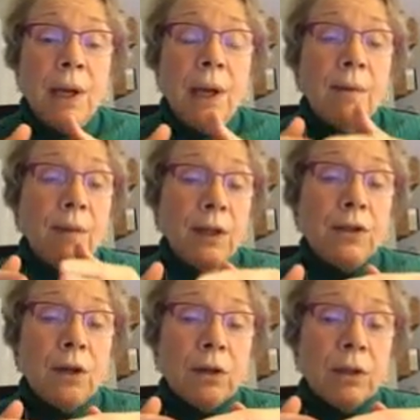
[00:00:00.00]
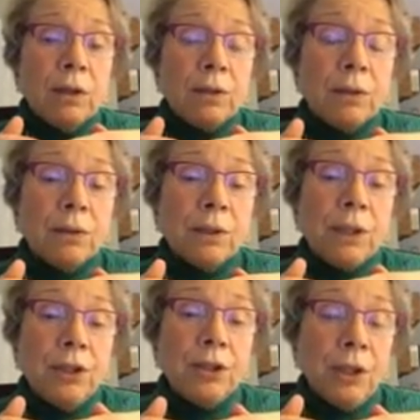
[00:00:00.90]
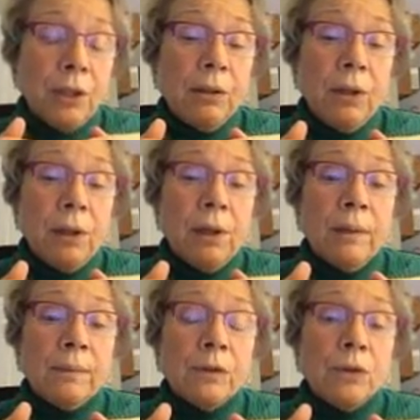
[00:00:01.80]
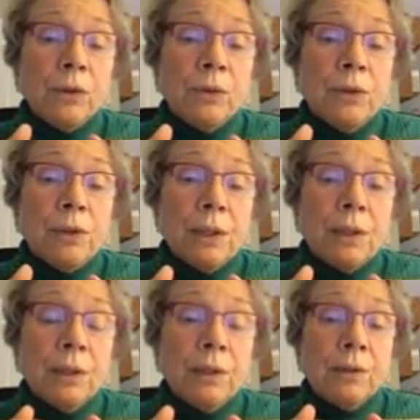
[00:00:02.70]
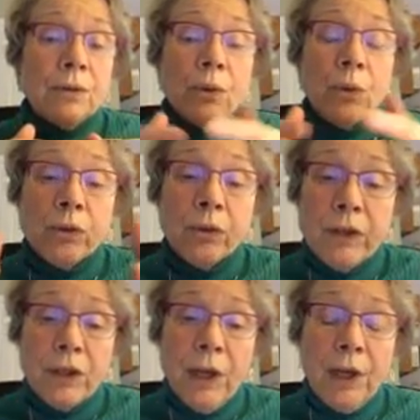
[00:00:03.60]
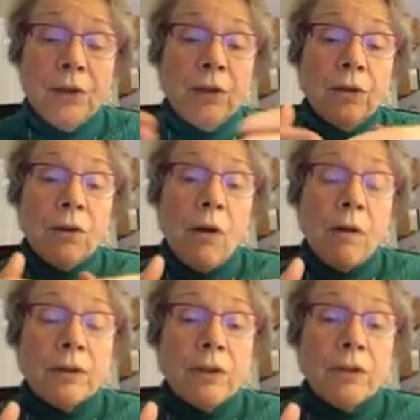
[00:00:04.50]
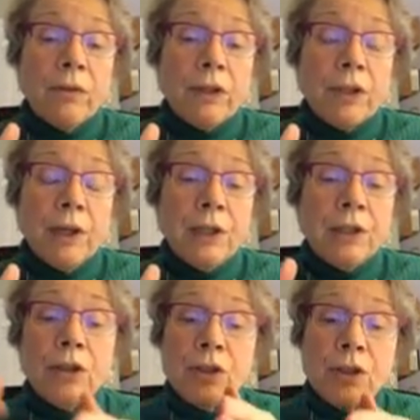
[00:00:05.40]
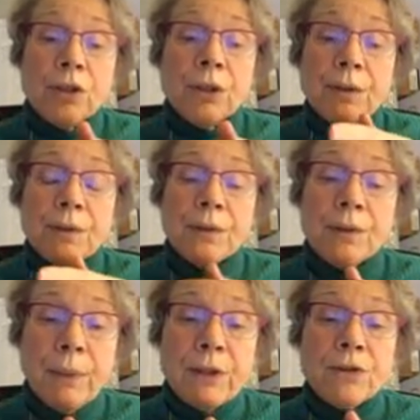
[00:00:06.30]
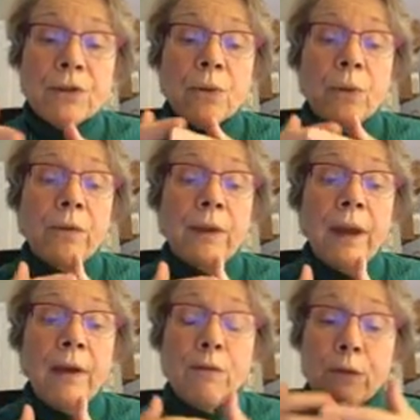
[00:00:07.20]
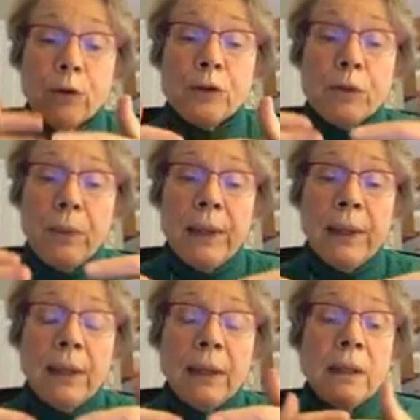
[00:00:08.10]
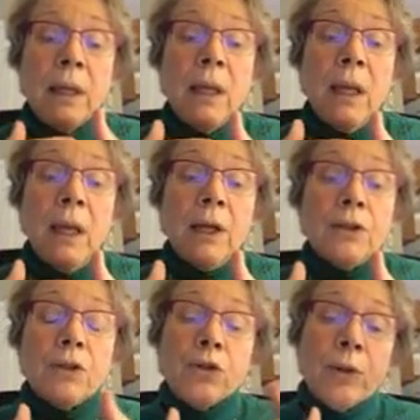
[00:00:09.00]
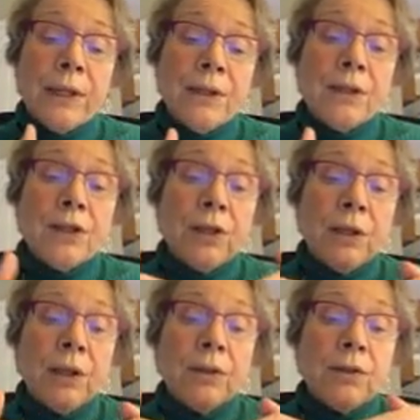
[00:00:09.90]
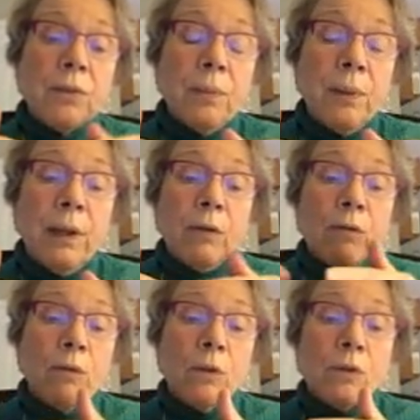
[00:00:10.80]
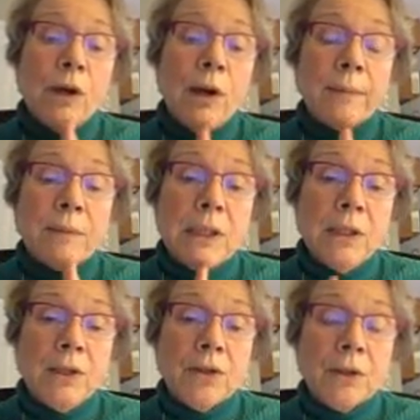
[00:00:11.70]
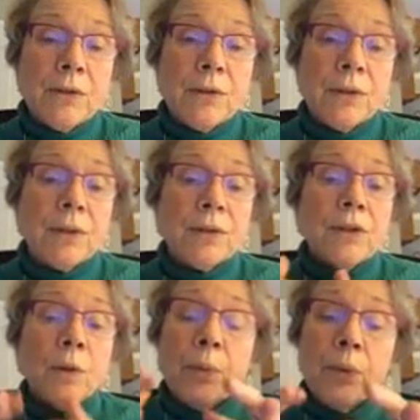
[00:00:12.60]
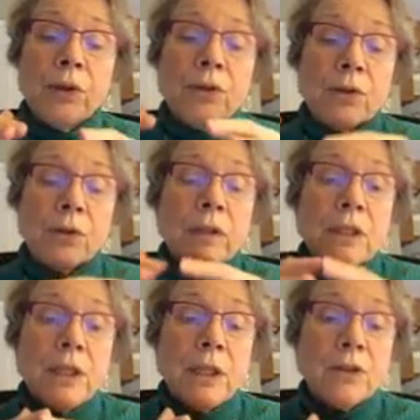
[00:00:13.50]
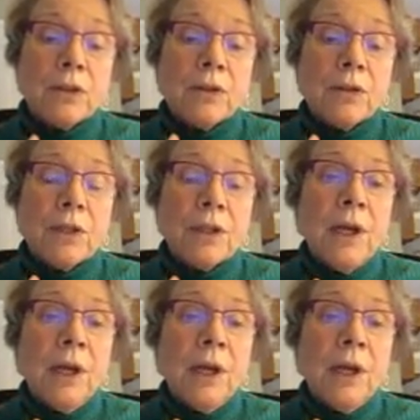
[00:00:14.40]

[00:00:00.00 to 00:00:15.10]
And these are teaching students in schools of education or colleges of education during the semester when they first begin to transition into being full-time teachers, so pre-service teachers.